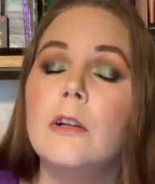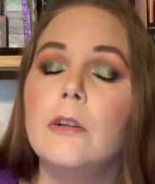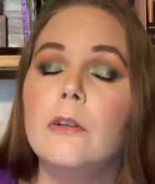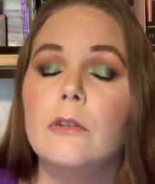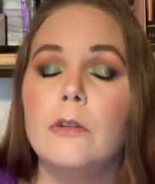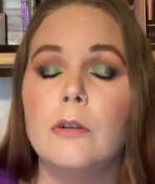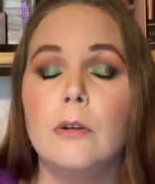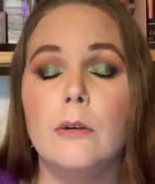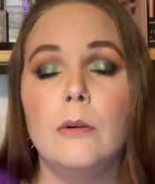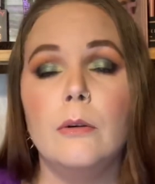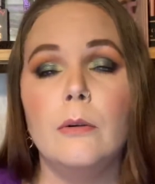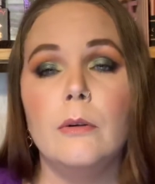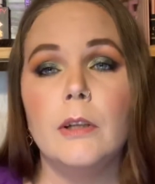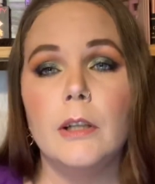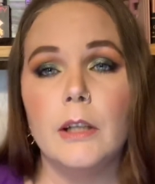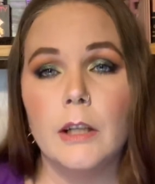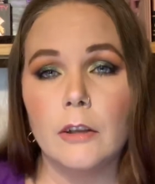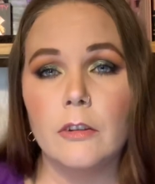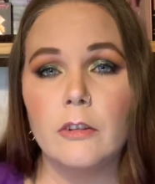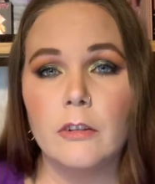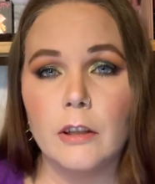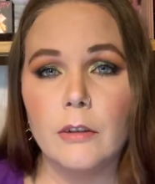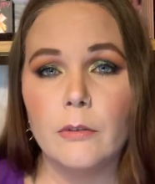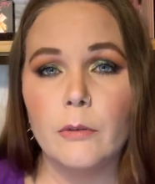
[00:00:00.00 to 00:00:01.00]
to the
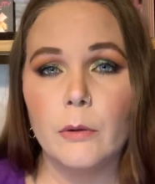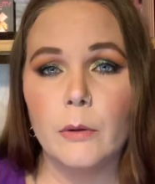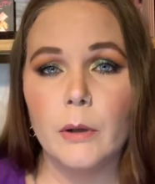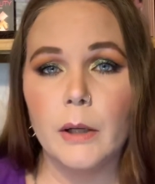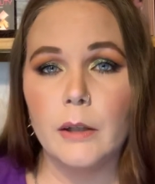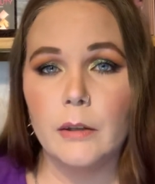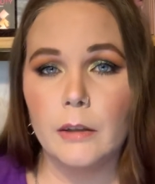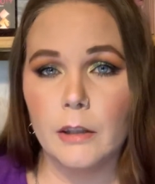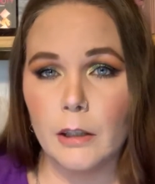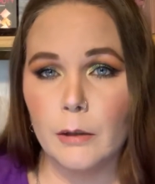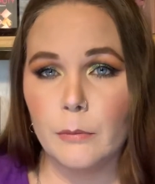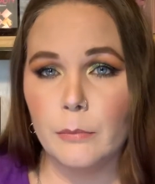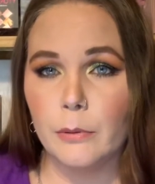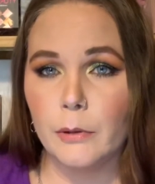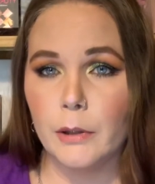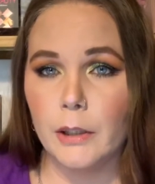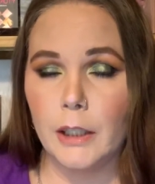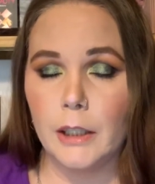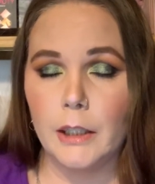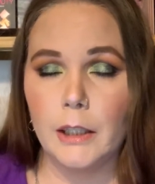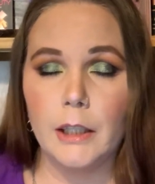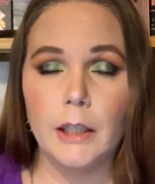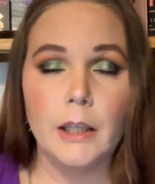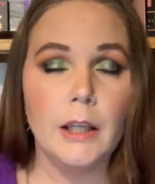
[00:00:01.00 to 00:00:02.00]
next giveaway that I'm
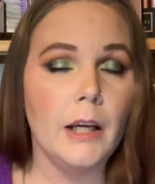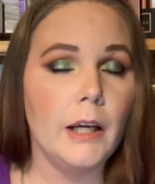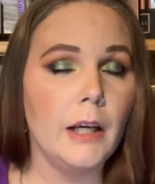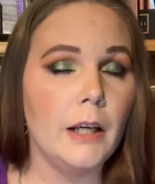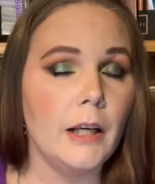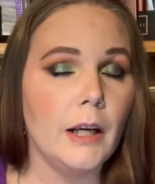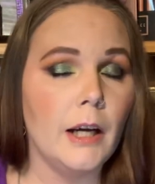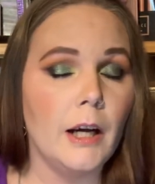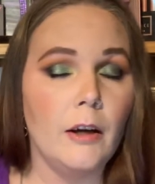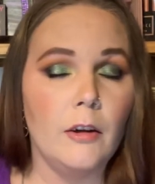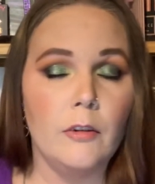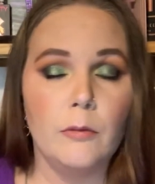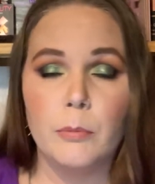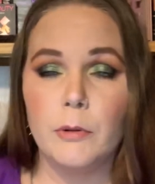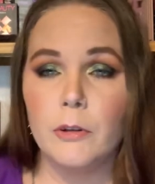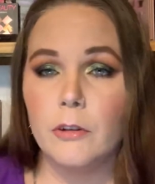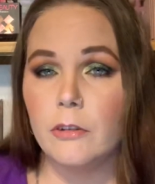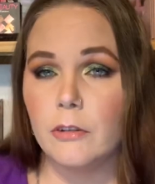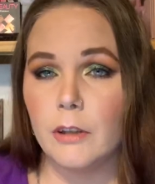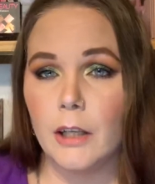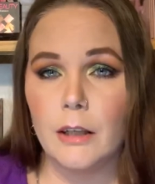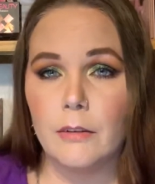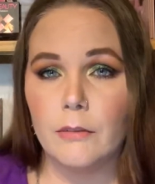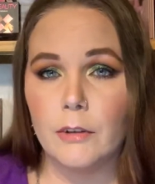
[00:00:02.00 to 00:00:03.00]
planning and have been
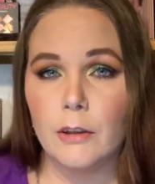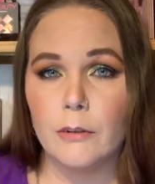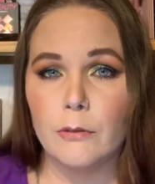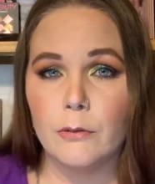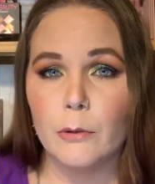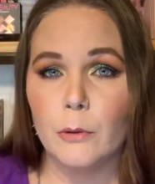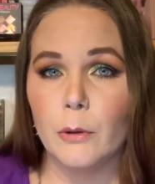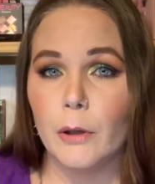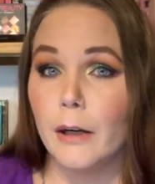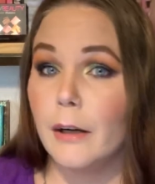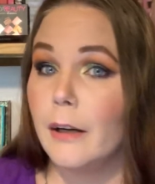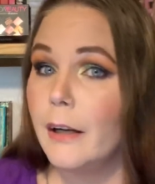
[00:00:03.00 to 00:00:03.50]
saving for.